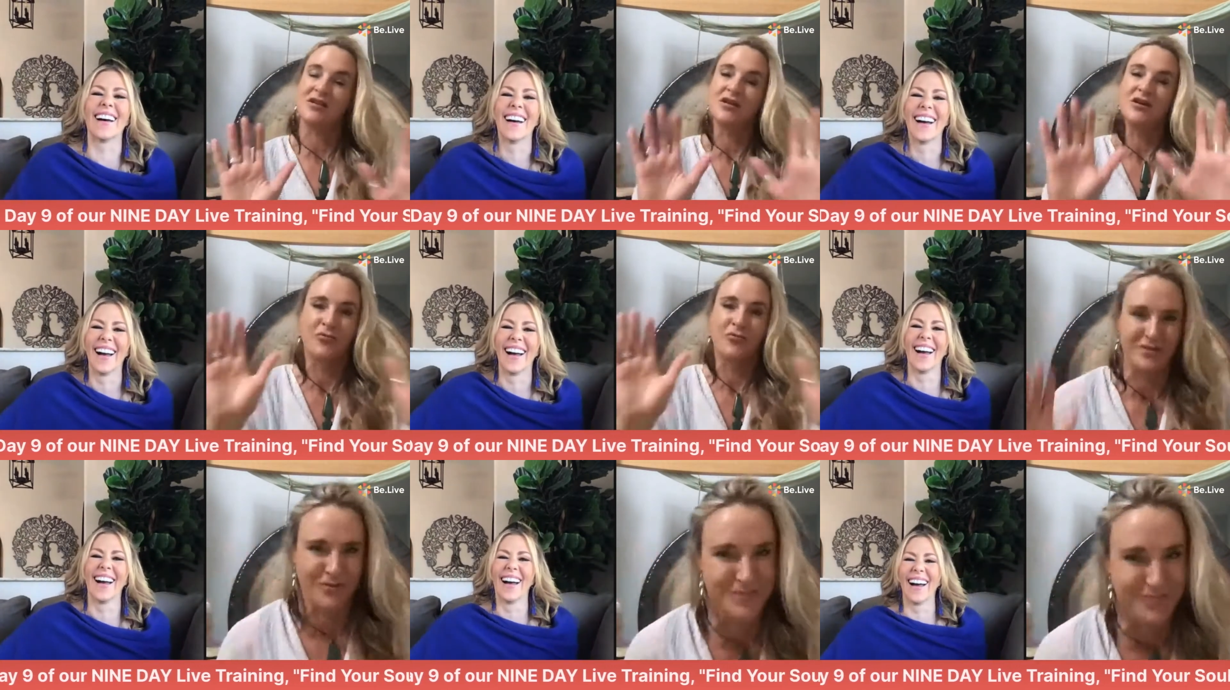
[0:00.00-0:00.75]
Speaker 1: you know, this
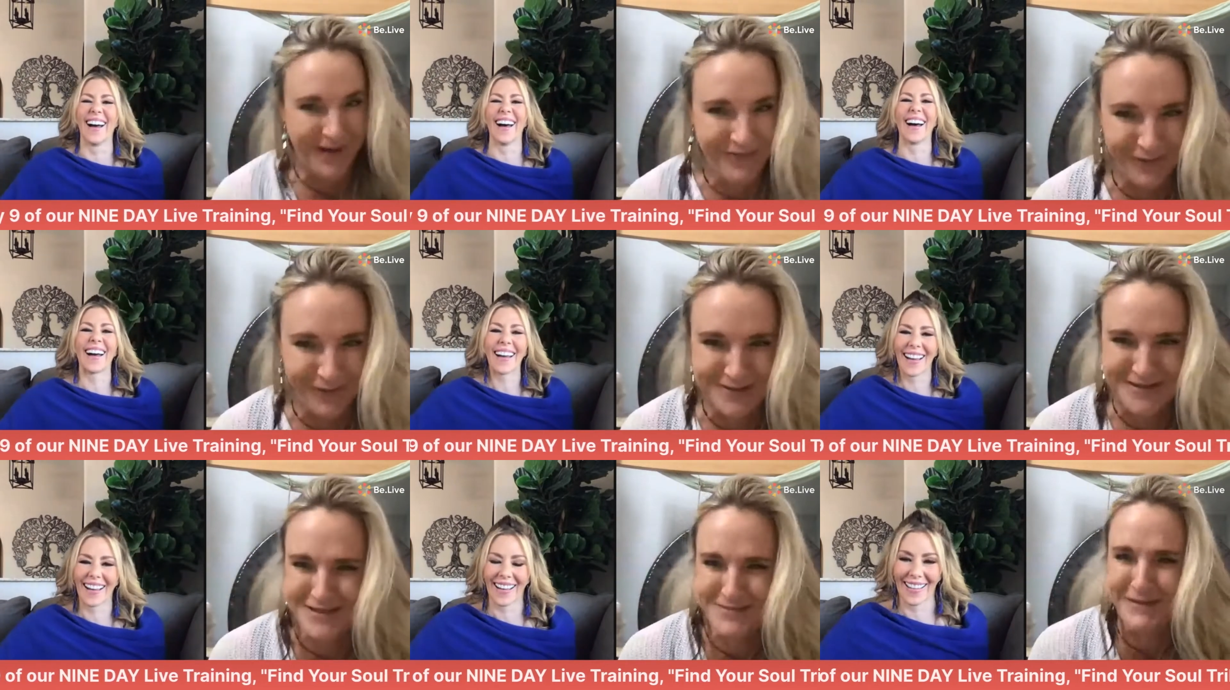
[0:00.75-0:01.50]
was my first
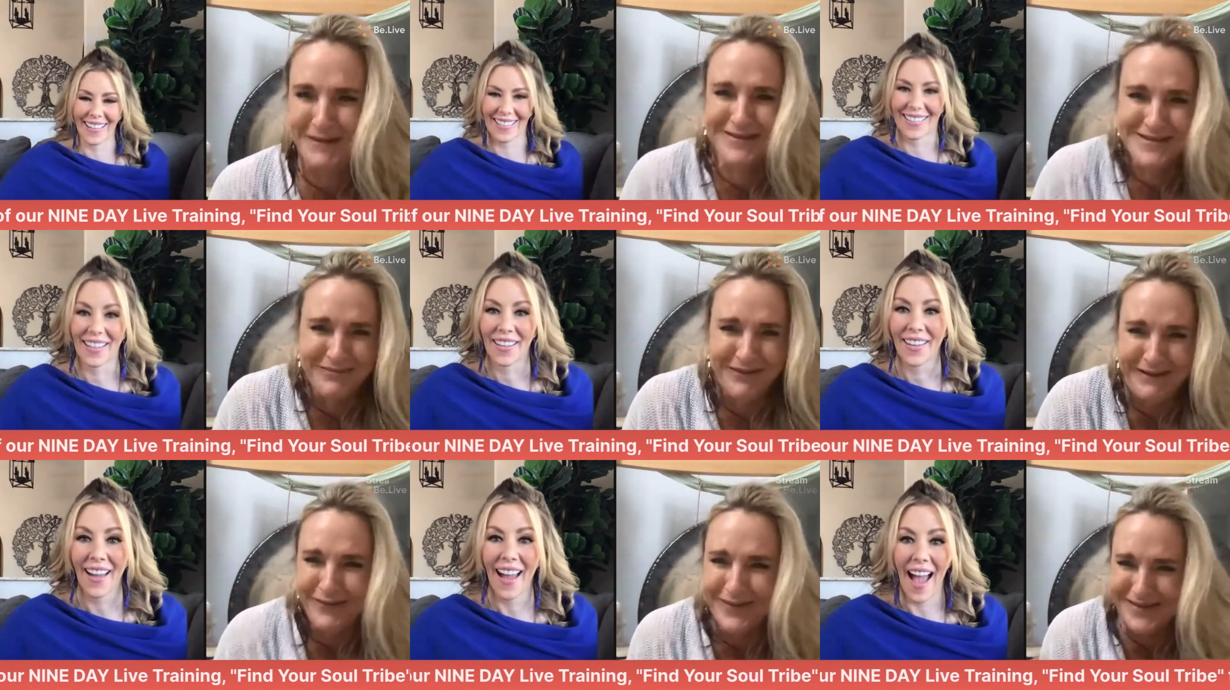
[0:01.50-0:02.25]
experience. I'm like,
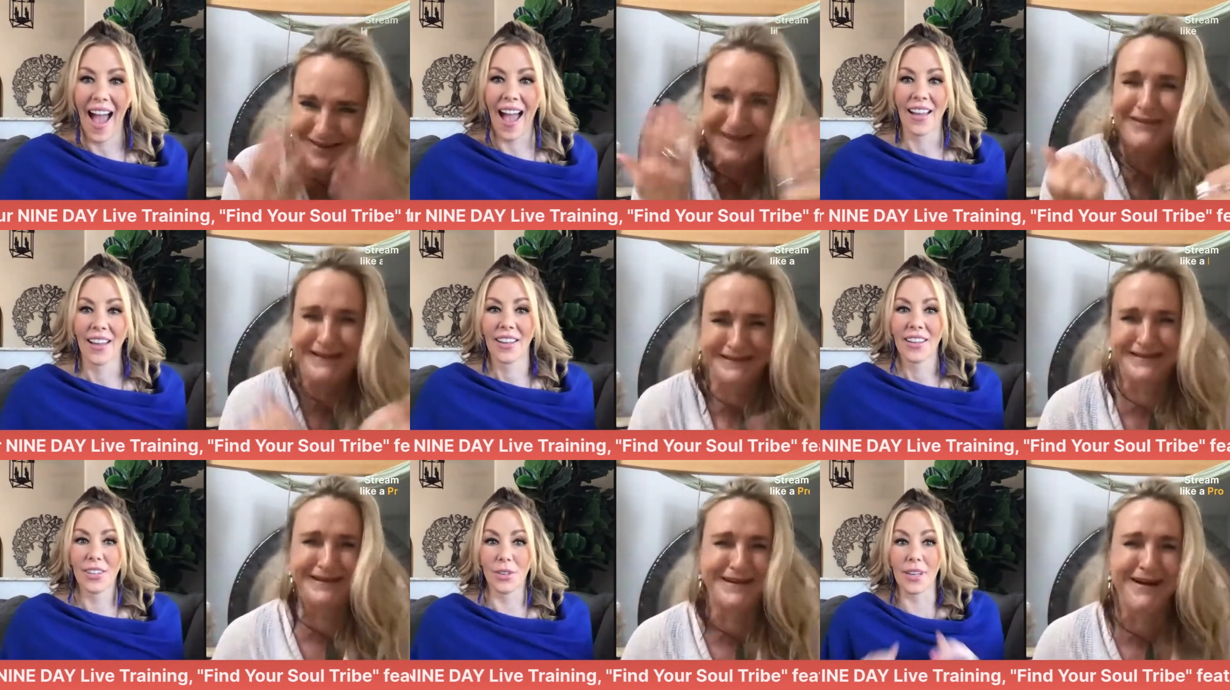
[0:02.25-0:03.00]
what? The, what
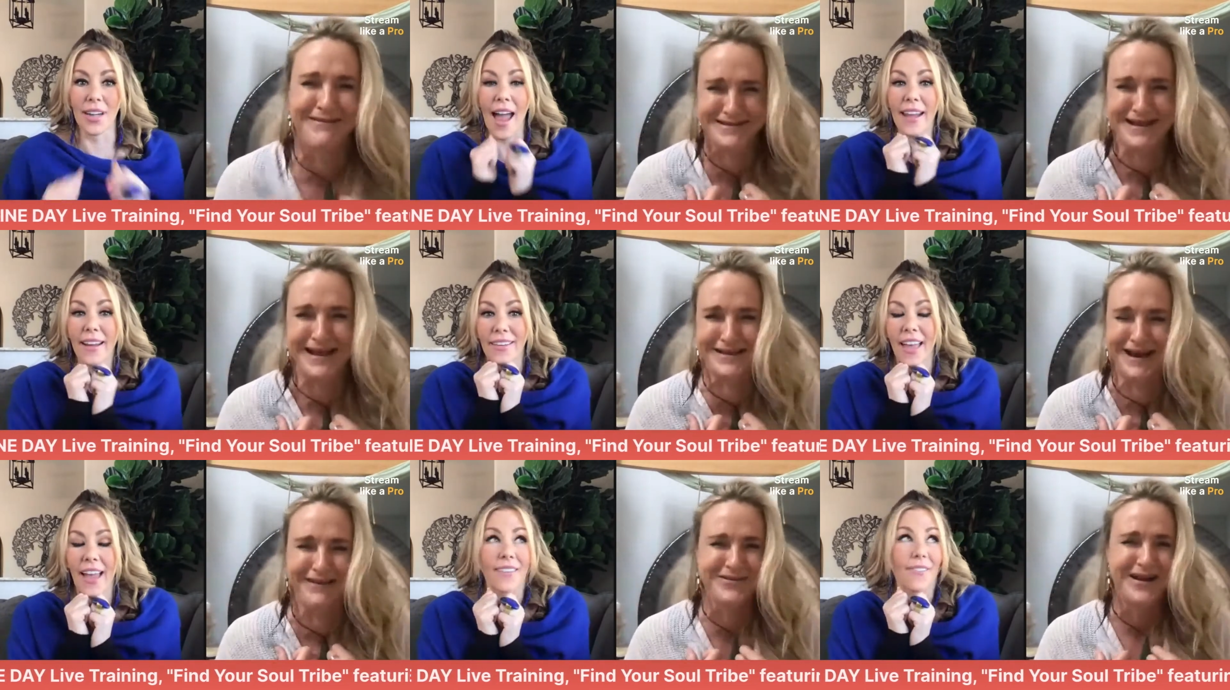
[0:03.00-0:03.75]
you I was
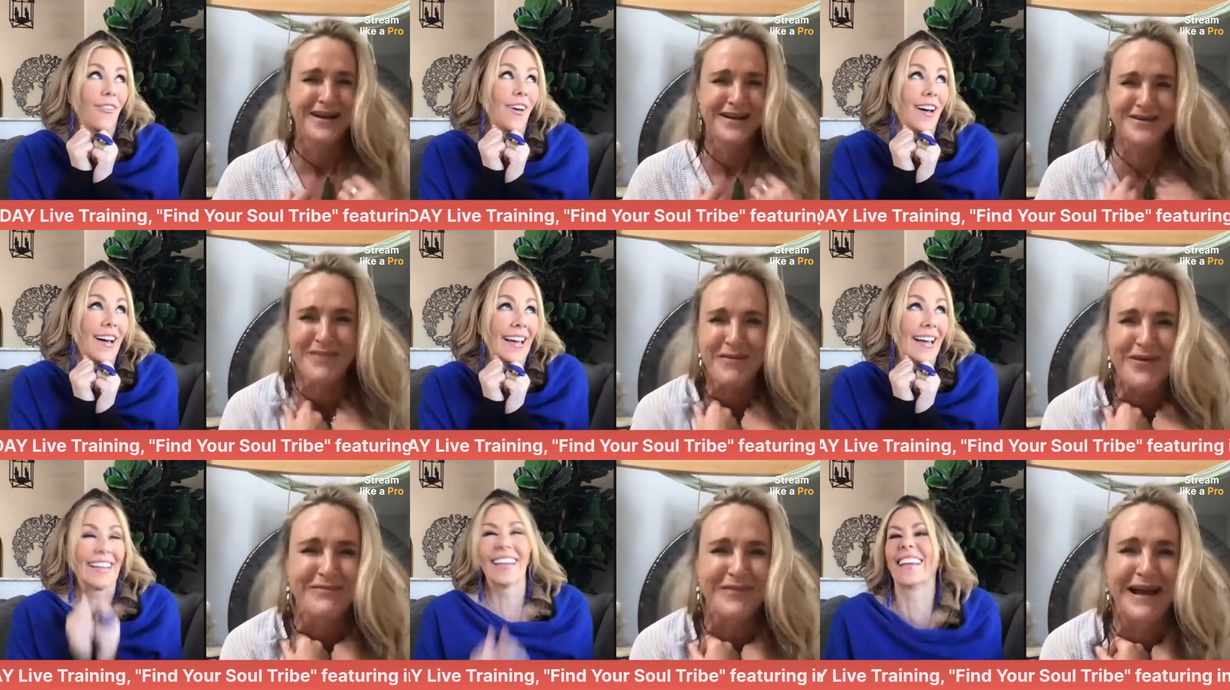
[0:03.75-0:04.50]
like, like, what?
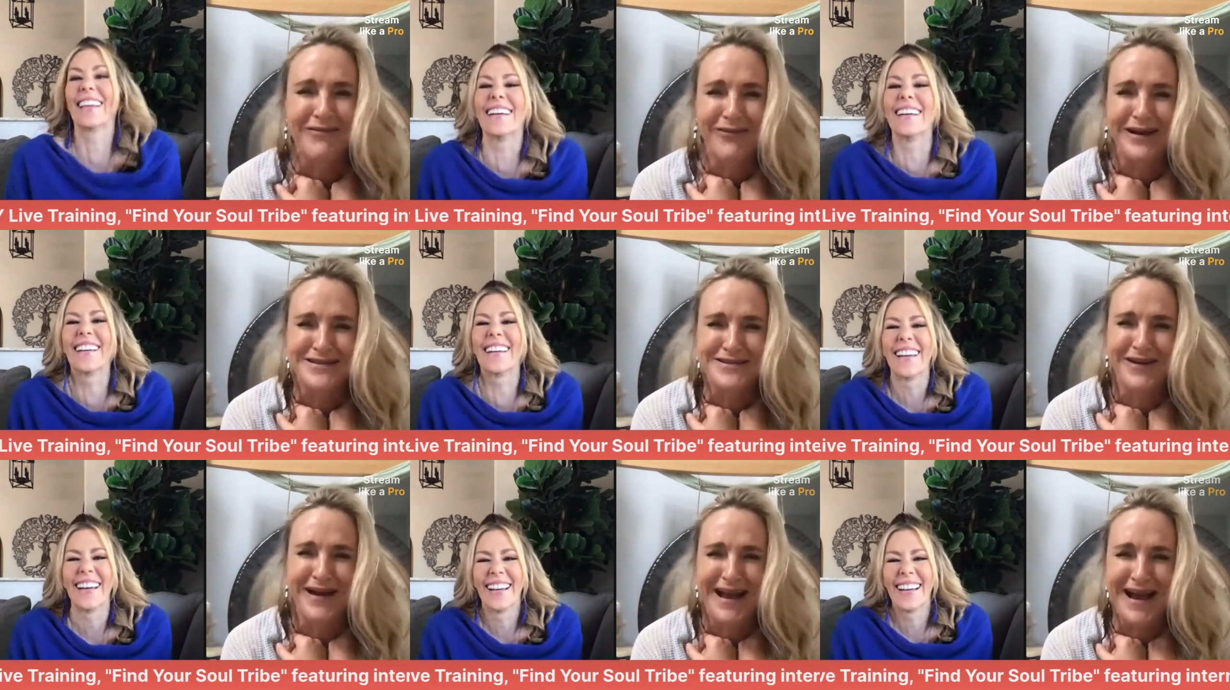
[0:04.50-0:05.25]
what
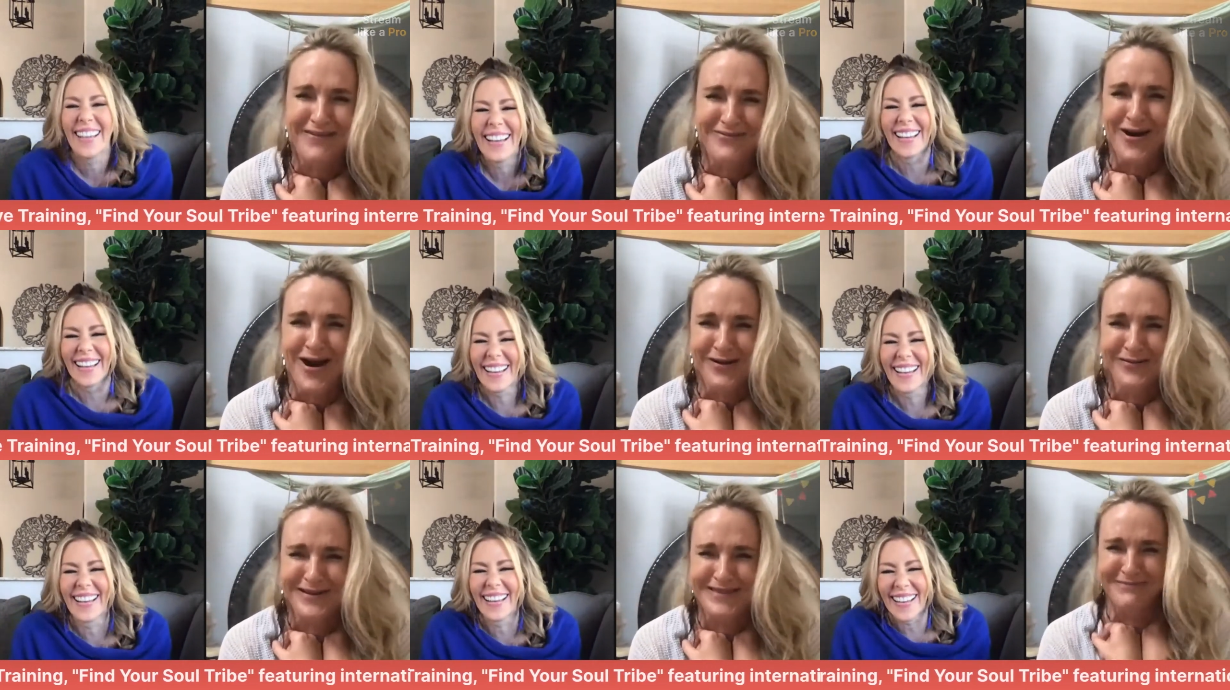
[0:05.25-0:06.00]
do I have wrong
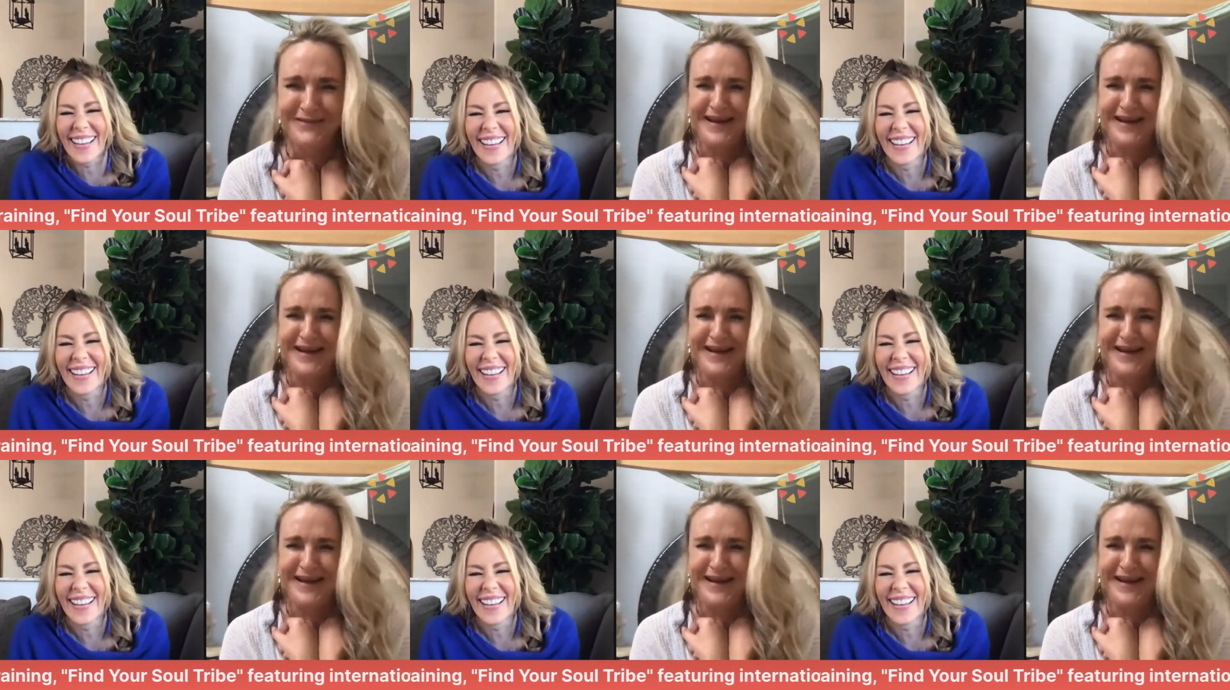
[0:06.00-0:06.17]
with me?